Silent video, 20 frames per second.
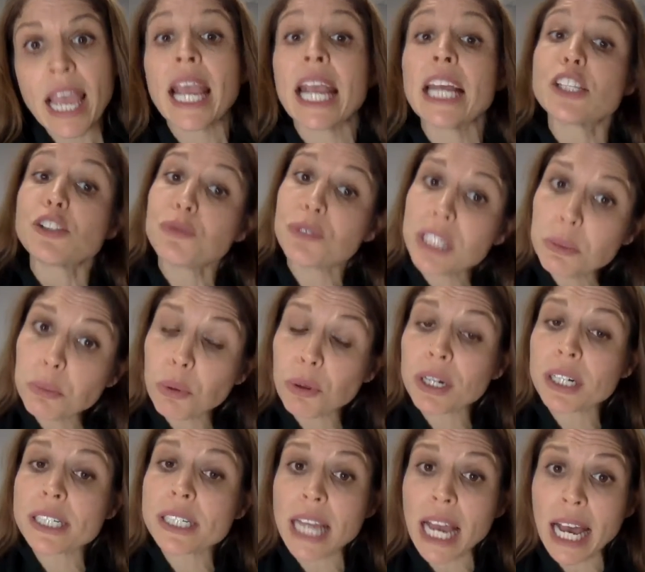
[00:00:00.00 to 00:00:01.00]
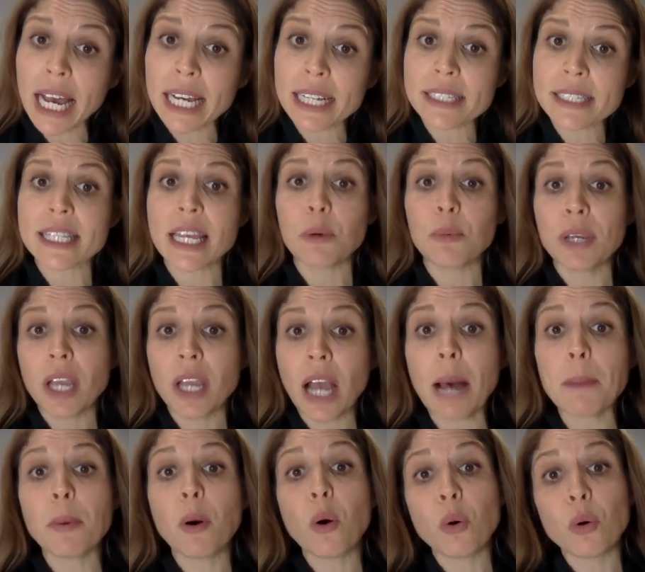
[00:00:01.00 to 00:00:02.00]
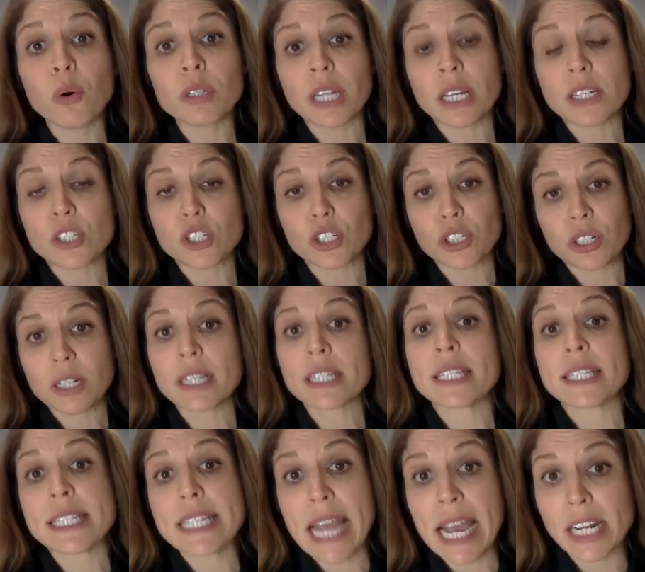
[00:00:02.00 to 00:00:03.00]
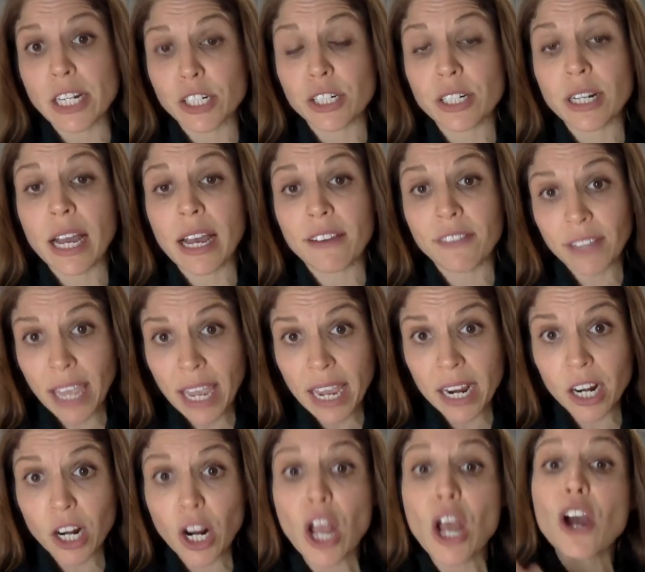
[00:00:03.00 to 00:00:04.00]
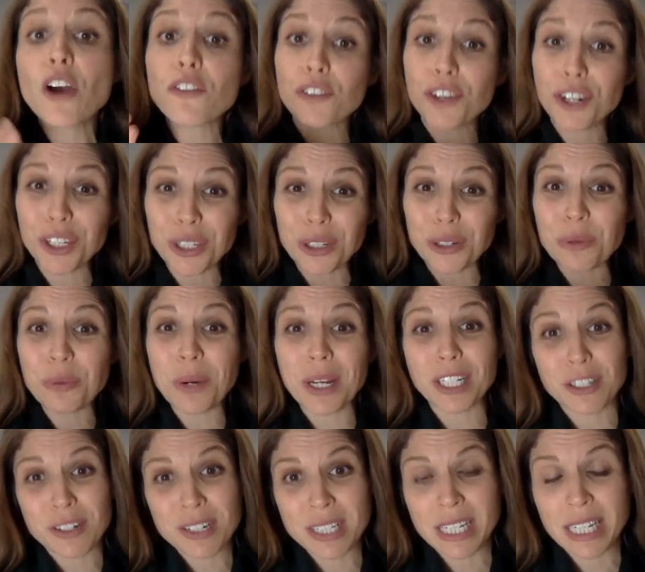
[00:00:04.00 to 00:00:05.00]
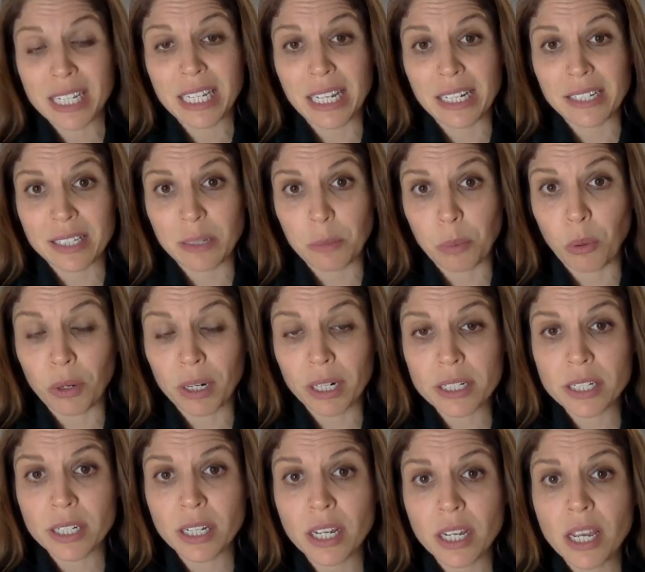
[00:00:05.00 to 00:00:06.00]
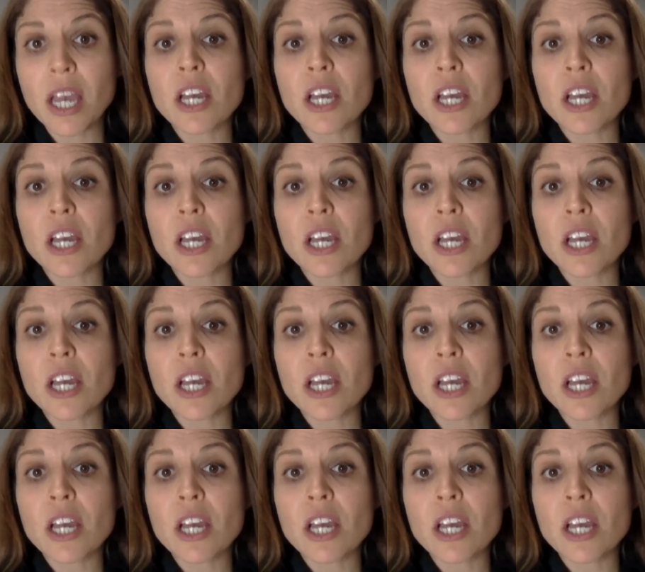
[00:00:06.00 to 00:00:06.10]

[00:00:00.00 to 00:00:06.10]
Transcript: It's really important to us that we uphold a certain standard of care for you when you're seeking support.